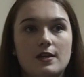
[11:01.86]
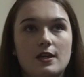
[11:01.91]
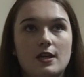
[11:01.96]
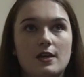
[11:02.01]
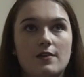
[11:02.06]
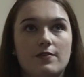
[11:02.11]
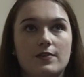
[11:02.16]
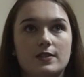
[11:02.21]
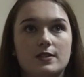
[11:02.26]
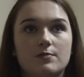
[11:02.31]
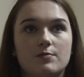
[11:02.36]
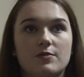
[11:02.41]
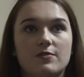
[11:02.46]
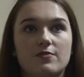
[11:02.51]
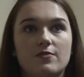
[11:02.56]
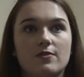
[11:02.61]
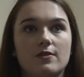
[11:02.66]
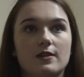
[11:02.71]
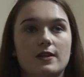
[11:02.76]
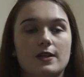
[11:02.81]
If it's
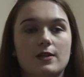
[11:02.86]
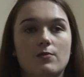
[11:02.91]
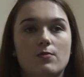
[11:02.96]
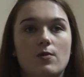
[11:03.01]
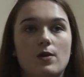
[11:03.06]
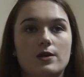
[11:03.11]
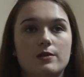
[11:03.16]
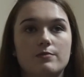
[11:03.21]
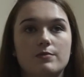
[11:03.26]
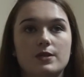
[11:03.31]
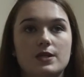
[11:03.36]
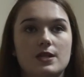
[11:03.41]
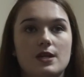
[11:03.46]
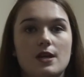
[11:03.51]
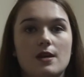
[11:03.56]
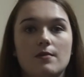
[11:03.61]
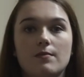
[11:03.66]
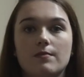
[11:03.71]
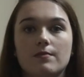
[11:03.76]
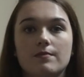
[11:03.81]
before like 1
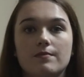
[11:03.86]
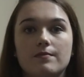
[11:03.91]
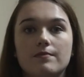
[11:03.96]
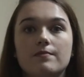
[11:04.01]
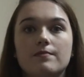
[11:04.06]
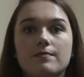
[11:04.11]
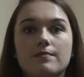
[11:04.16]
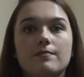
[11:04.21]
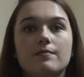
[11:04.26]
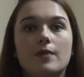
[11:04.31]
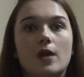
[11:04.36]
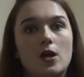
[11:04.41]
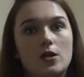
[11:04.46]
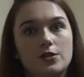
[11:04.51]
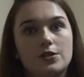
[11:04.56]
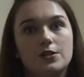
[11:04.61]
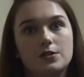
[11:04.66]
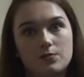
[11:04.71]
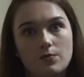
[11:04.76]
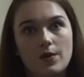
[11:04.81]
p.m., I'll
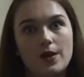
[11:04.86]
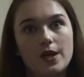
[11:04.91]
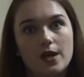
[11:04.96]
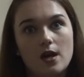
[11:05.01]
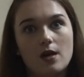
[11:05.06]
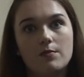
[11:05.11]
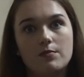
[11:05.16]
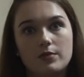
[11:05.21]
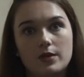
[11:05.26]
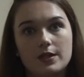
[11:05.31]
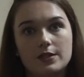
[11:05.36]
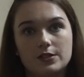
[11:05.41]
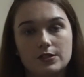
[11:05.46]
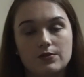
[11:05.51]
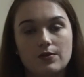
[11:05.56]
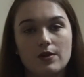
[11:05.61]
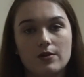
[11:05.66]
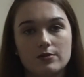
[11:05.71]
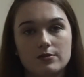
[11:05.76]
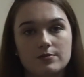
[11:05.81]
just wake up like
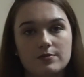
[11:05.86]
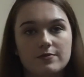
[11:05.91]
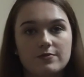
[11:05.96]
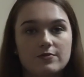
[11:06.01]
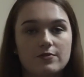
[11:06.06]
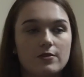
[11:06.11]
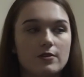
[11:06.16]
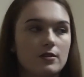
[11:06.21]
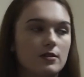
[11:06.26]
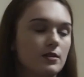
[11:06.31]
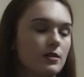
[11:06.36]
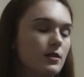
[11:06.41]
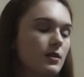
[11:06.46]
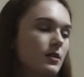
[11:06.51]
2 hours before.